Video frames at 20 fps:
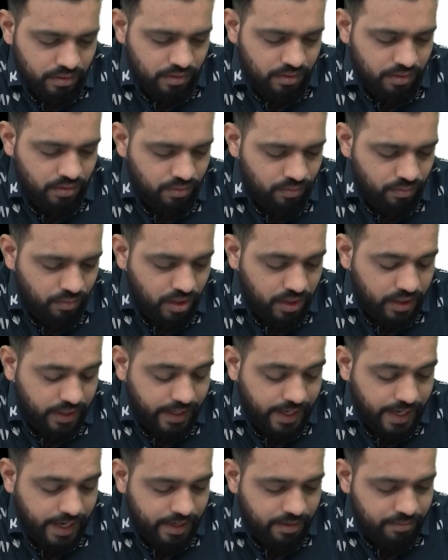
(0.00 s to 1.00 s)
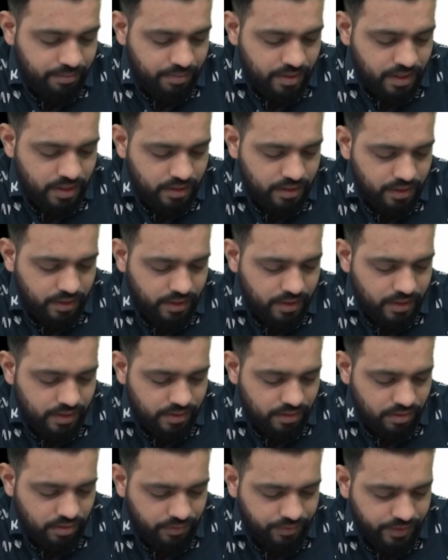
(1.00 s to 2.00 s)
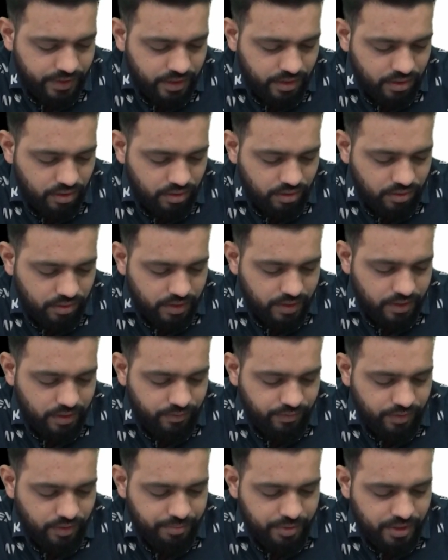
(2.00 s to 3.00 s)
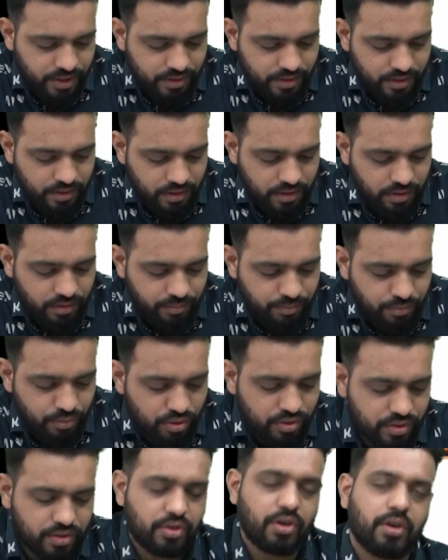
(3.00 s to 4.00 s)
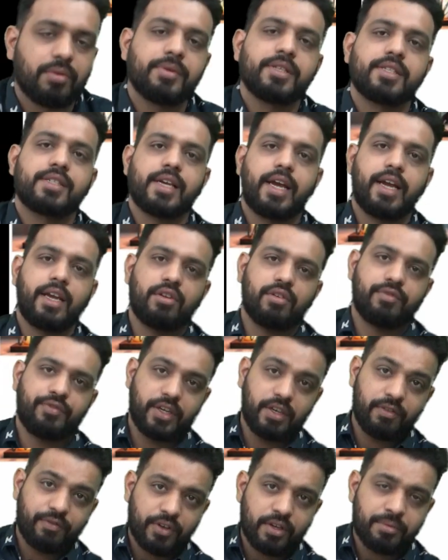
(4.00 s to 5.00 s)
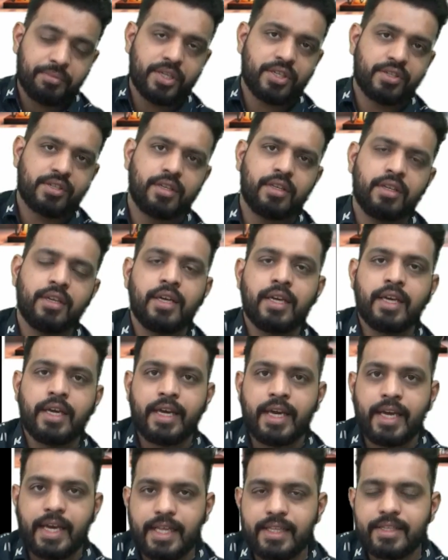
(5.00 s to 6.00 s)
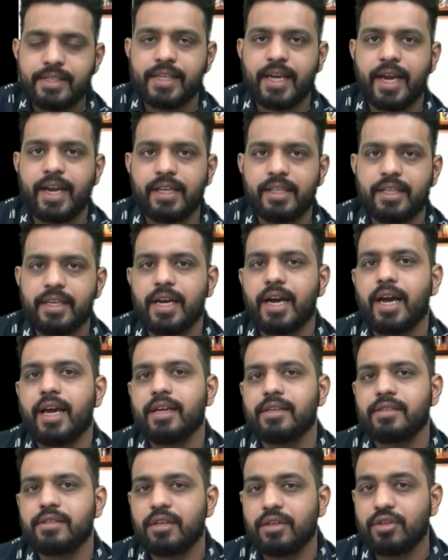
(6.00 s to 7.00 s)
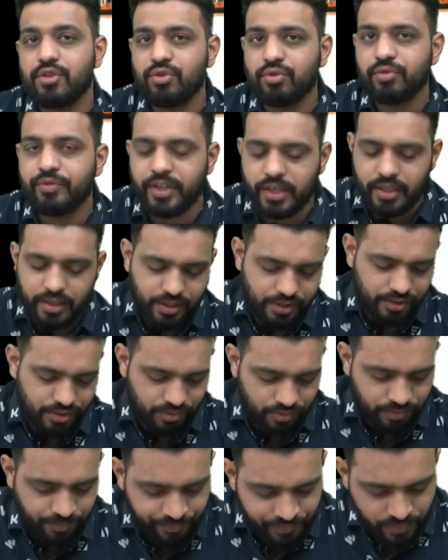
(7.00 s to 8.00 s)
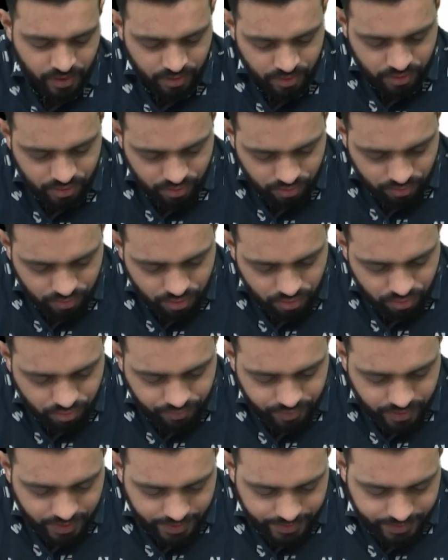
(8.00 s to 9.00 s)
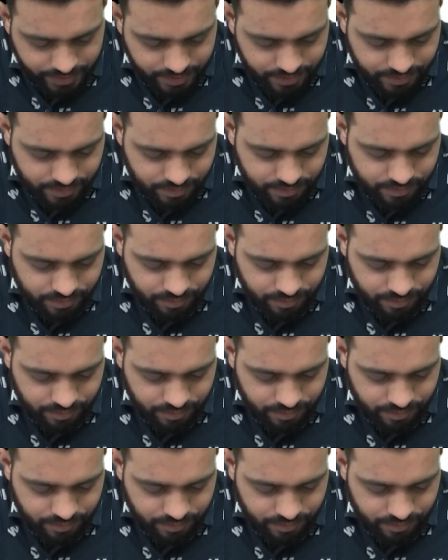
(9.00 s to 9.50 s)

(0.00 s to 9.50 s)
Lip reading: What can be the reason of intraocular inflammation? The most common site of inflammation inside the eye is the uveal tissue. So uveitis,